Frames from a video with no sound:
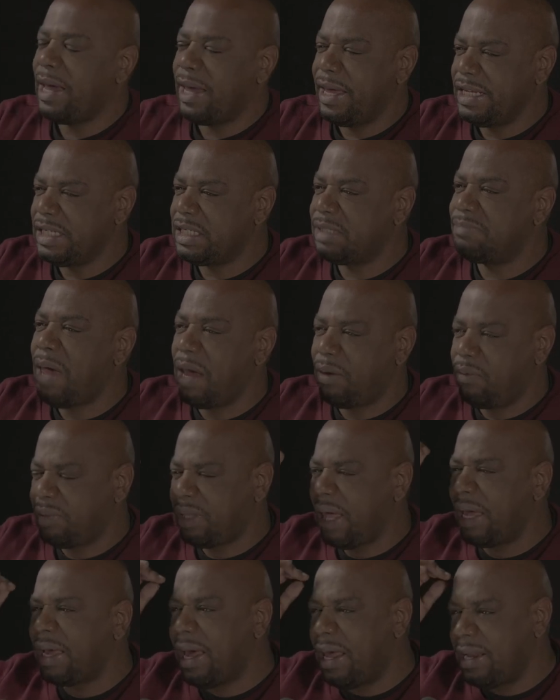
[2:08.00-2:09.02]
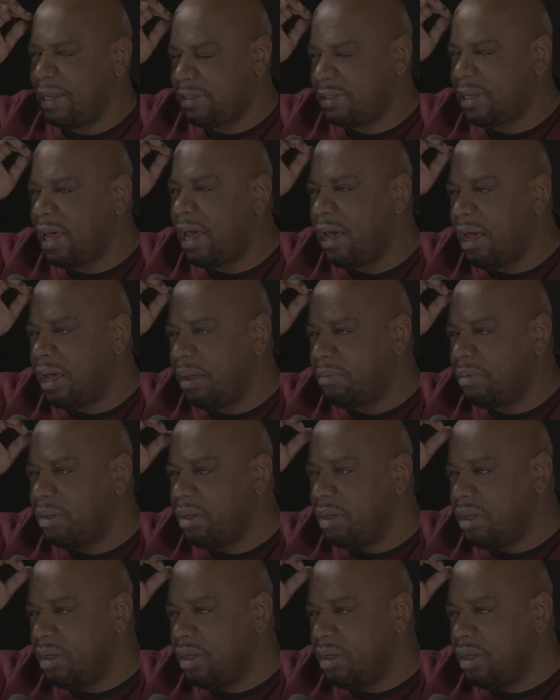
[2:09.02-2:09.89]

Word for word: guy getting smacked with that kind of time